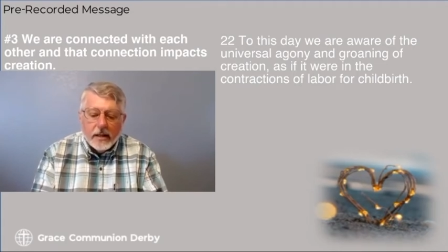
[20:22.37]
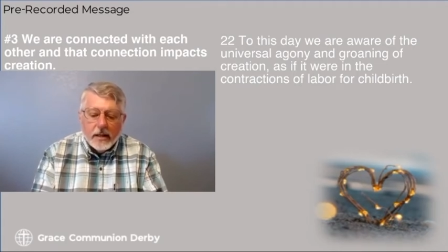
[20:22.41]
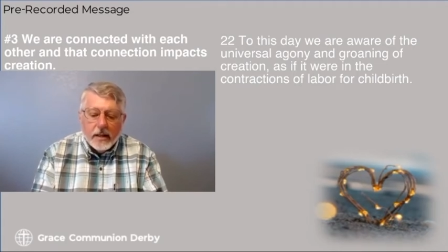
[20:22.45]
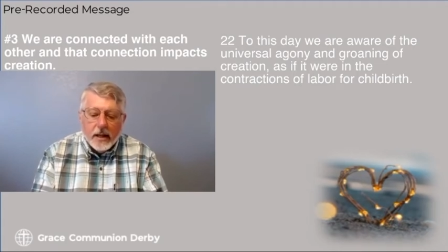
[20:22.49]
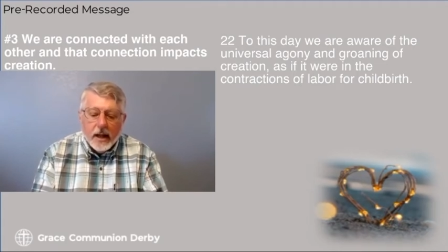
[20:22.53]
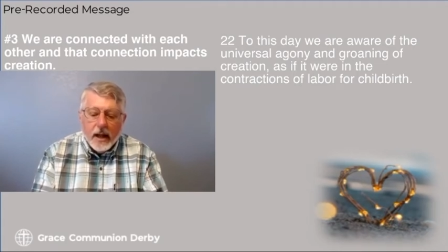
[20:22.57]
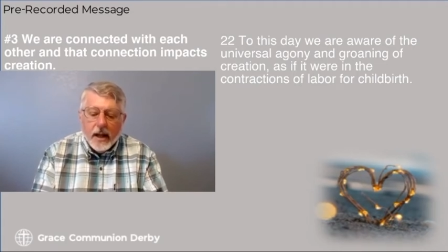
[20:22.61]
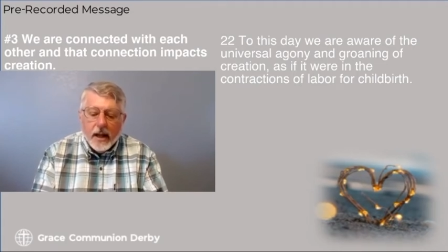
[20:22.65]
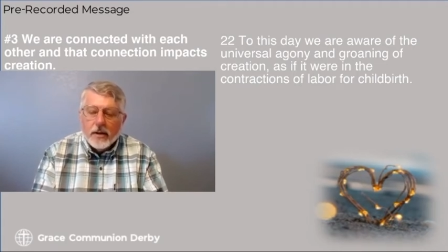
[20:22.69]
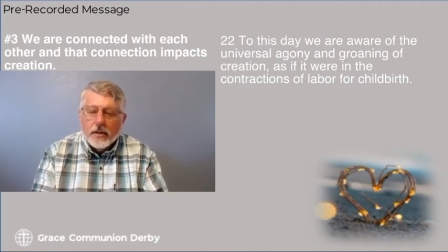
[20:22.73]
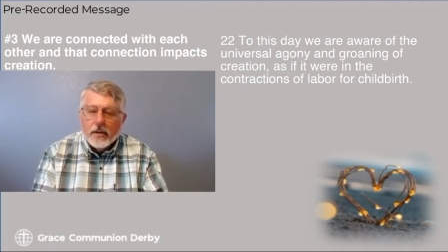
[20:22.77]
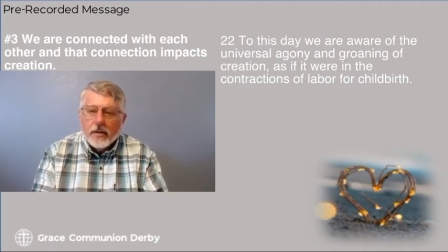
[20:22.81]

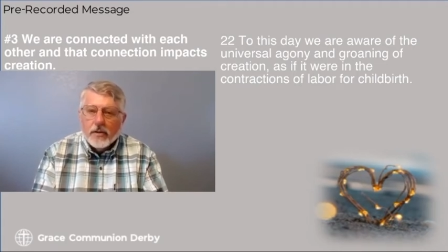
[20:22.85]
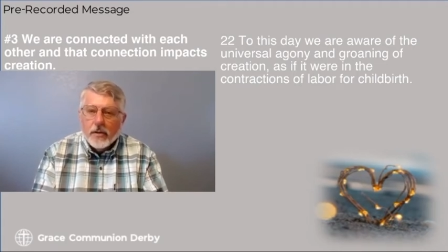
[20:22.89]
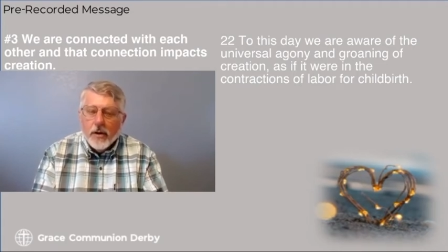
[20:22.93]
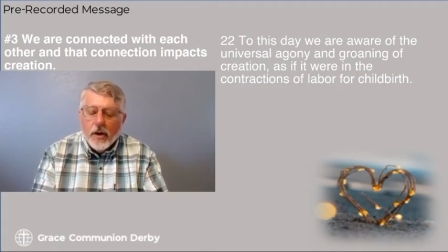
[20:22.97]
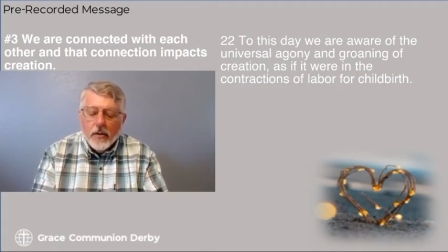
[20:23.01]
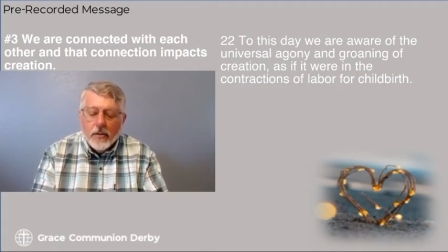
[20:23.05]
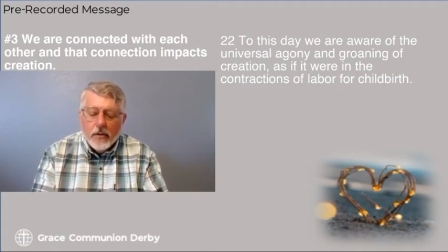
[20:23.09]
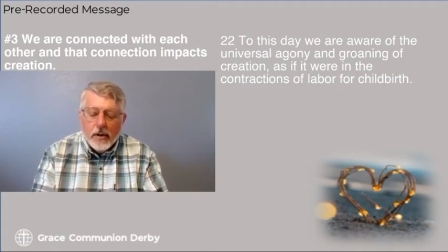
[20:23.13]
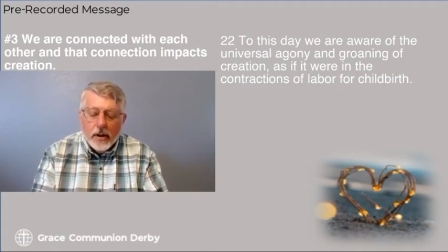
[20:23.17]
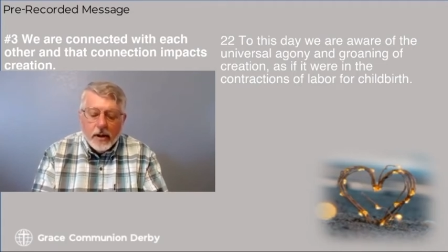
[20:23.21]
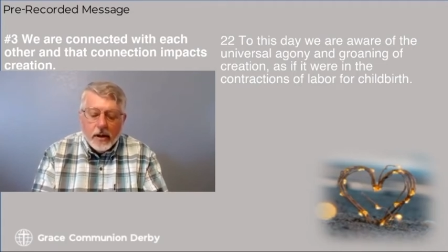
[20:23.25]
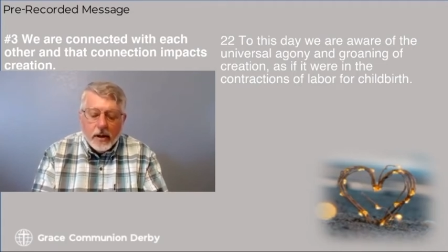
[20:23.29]
and
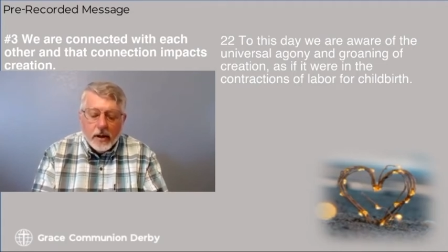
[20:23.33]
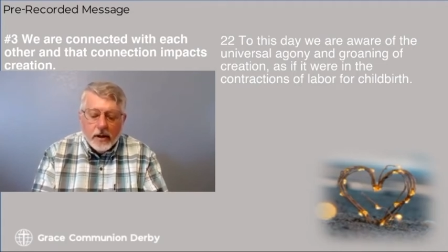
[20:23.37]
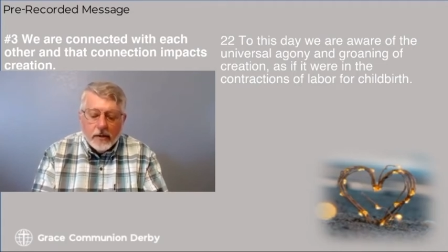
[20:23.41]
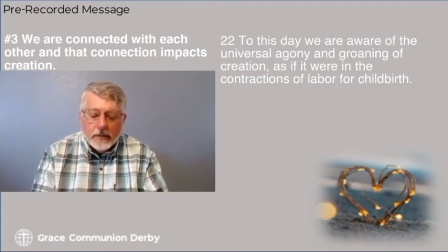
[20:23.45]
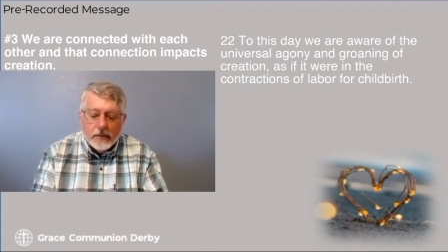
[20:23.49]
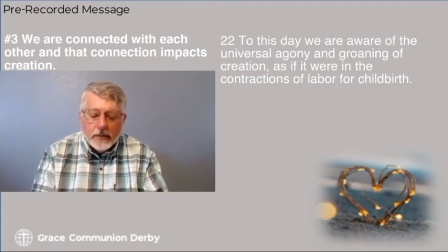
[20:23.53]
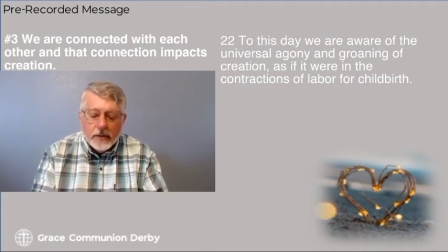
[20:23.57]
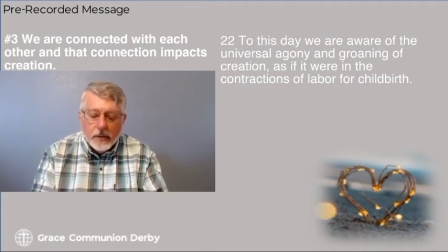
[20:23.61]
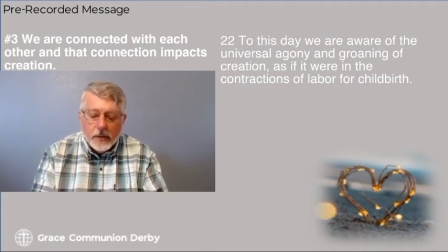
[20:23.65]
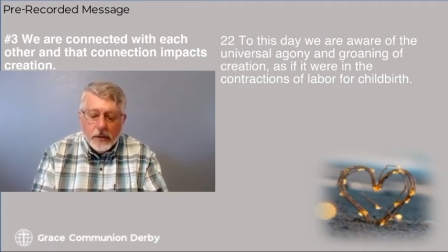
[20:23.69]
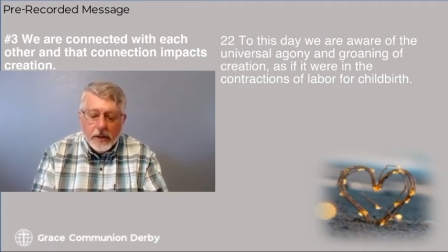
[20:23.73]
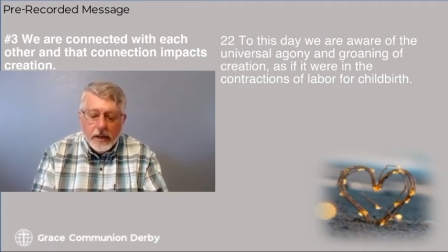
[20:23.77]
groaning of
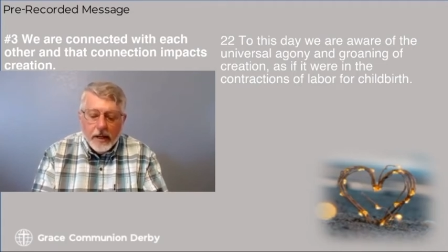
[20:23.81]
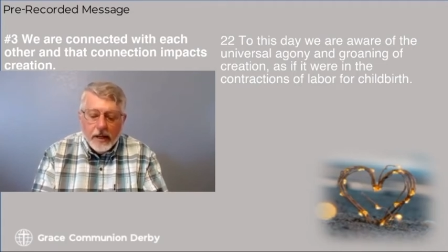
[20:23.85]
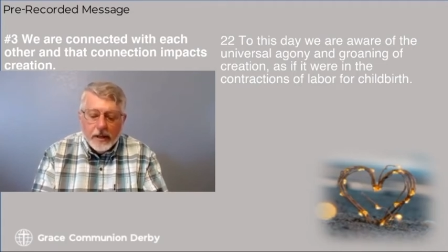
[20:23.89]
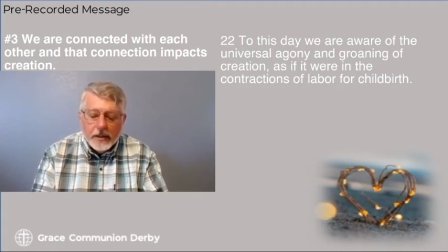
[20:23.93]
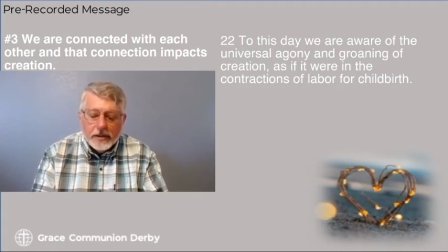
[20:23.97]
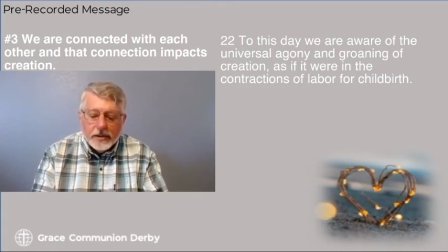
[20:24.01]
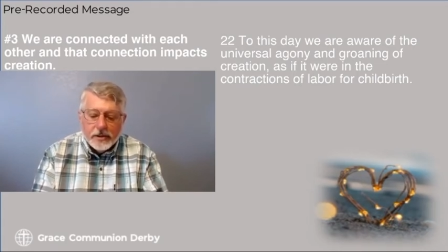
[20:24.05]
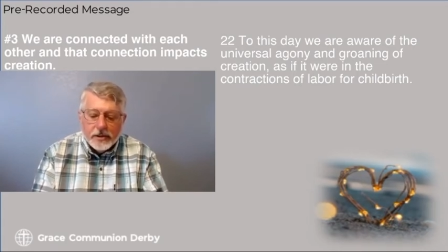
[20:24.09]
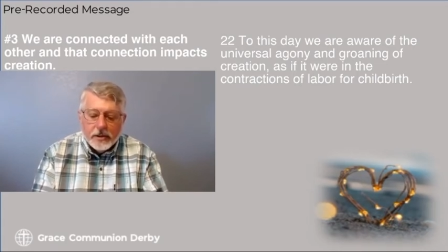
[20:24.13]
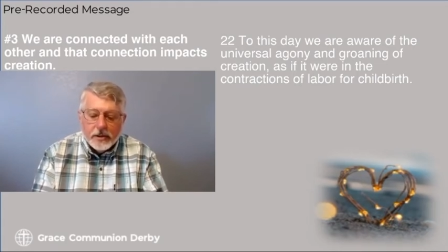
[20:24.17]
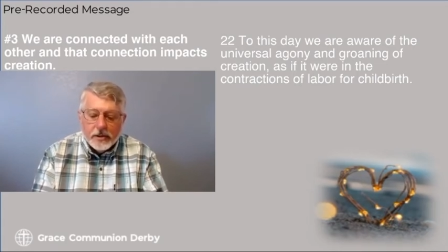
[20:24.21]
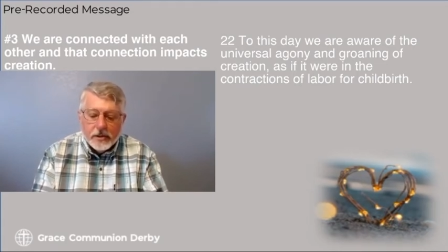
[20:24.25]

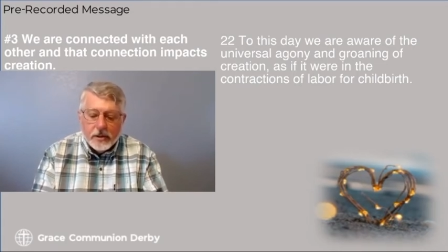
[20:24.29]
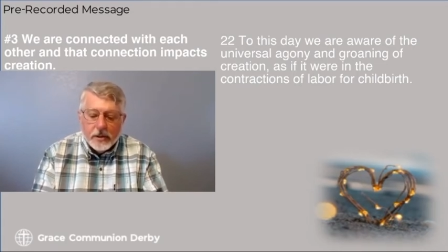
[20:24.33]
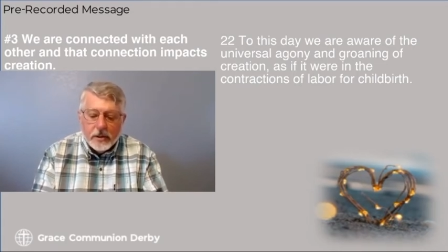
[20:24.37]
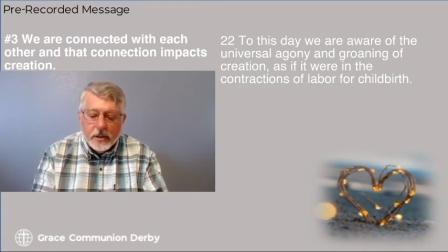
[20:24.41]
creation,